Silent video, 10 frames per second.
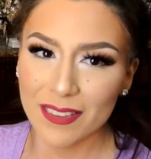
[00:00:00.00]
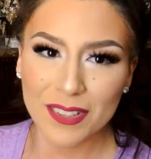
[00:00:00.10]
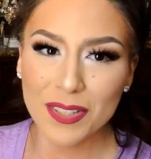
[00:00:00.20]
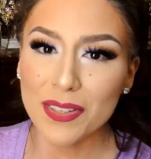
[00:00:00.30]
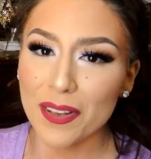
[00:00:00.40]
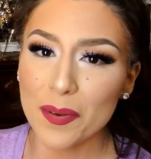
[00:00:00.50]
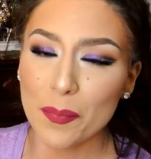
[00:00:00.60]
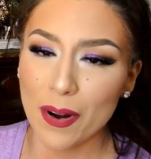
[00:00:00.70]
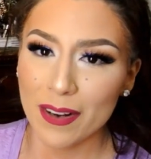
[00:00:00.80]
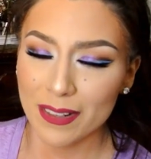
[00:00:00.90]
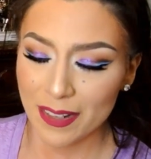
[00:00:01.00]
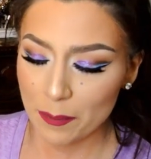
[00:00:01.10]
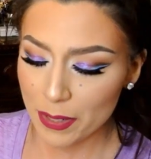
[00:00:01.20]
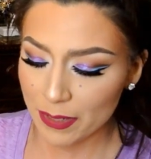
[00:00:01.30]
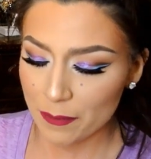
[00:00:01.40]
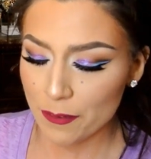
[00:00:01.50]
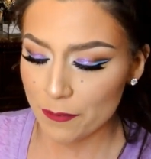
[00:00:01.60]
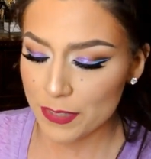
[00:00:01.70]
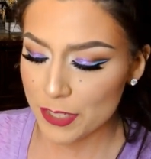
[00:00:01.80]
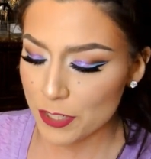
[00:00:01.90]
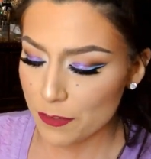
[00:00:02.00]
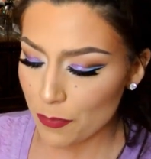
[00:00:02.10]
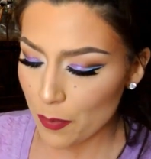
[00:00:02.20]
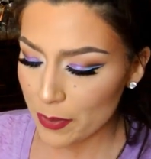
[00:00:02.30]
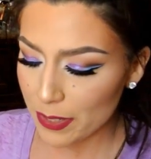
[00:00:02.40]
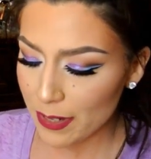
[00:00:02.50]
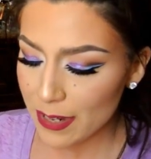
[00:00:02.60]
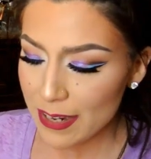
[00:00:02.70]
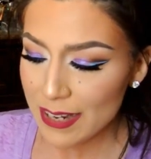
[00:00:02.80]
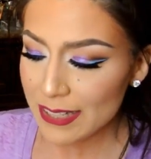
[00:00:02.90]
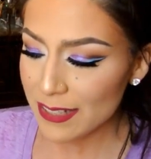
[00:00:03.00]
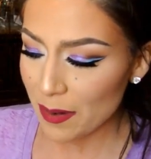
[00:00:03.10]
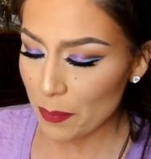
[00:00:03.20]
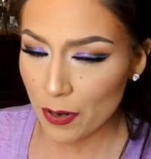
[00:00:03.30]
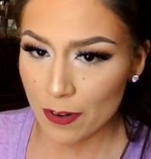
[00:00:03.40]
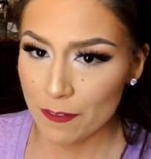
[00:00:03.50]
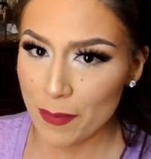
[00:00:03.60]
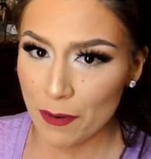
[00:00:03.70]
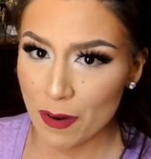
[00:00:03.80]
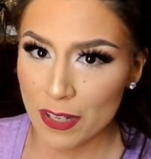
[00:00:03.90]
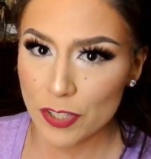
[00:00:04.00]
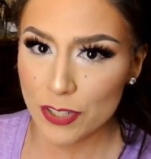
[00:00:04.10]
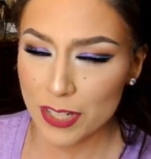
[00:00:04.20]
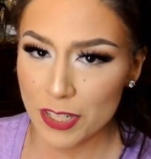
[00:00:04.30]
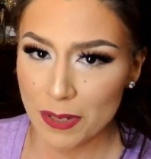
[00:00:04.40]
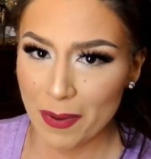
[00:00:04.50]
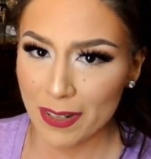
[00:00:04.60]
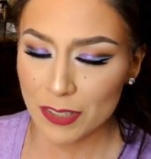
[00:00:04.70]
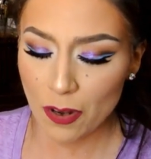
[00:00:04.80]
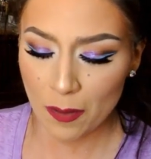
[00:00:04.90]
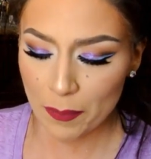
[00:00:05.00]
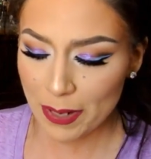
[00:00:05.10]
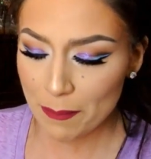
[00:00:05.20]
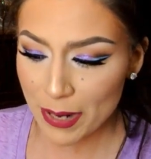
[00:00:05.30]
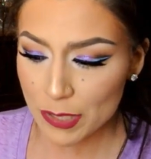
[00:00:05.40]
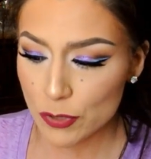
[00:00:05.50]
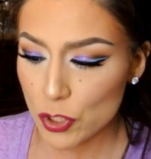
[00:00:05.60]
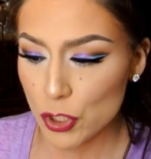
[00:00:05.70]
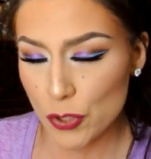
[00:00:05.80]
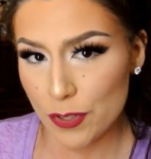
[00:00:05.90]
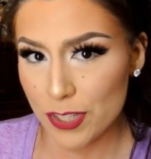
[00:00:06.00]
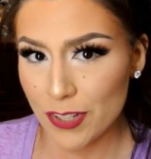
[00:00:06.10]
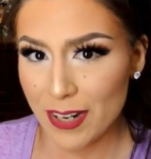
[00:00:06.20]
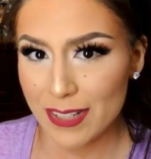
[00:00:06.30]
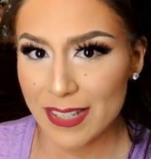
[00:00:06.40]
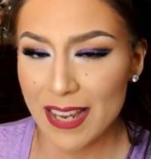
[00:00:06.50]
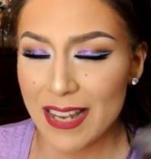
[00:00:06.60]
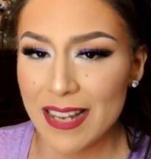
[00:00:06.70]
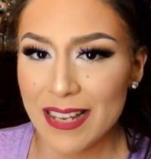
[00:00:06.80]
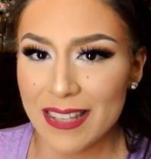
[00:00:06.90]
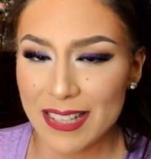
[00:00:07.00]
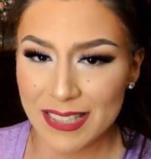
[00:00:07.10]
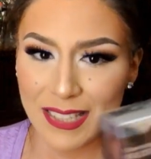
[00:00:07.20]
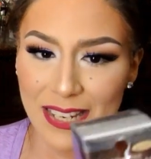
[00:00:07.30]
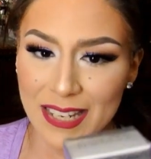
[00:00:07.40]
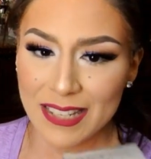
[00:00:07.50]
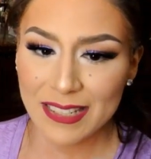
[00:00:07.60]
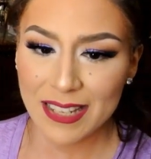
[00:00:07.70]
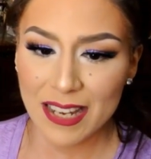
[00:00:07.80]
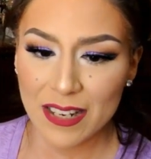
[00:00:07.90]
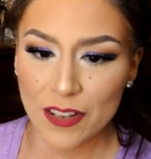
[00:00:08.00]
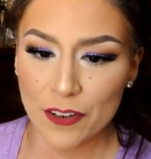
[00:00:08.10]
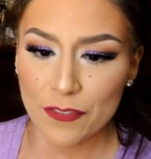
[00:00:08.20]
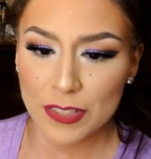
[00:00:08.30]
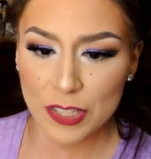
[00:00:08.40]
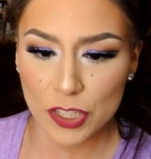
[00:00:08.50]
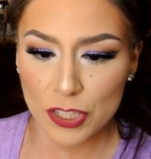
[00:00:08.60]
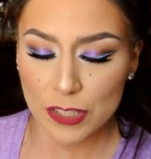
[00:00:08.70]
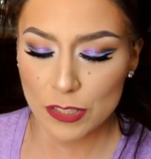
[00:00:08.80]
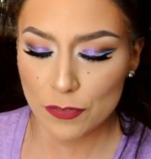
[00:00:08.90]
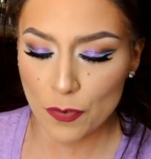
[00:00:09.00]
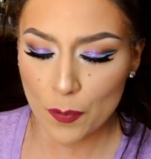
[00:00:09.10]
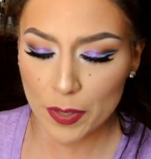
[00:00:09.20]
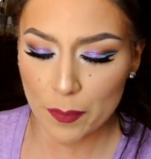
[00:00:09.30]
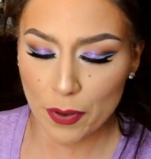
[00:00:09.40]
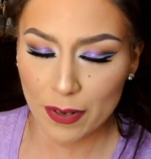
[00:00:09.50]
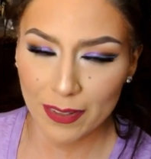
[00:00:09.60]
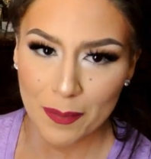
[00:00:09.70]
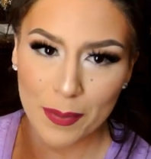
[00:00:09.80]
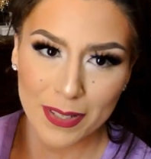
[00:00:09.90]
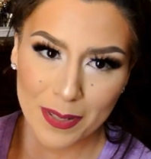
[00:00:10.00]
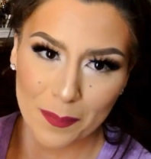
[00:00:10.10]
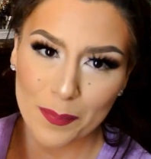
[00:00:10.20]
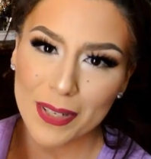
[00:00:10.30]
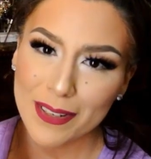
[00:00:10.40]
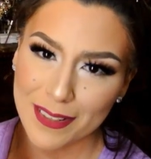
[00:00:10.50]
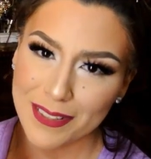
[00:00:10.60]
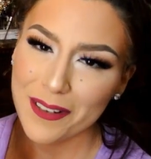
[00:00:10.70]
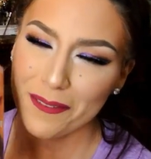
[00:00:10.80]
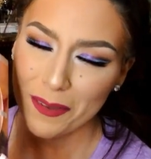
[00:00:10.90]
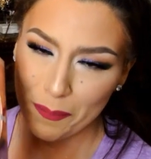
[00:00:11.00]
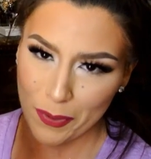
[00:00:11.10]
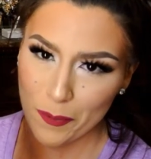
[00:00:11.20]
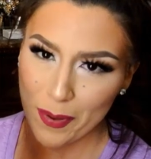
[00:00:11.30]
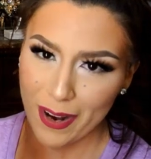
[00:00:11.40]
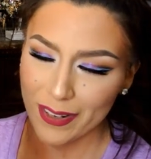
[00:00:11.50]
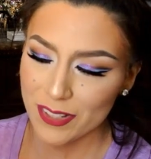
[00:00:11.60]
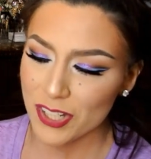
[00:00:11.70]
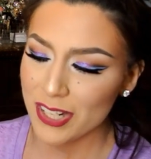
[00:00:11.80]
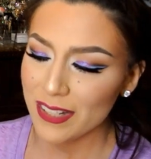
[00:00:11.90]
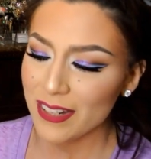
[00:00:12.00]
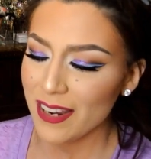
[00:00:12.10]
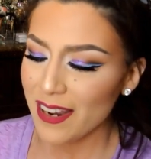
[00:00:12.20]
There's another product that I picked up from Physicians Formula. It's not part of my Ross or TJMAXX haul, but I might as well just show it to you guys. This is another Physicians Formula product that I picked up because of the bow packaging.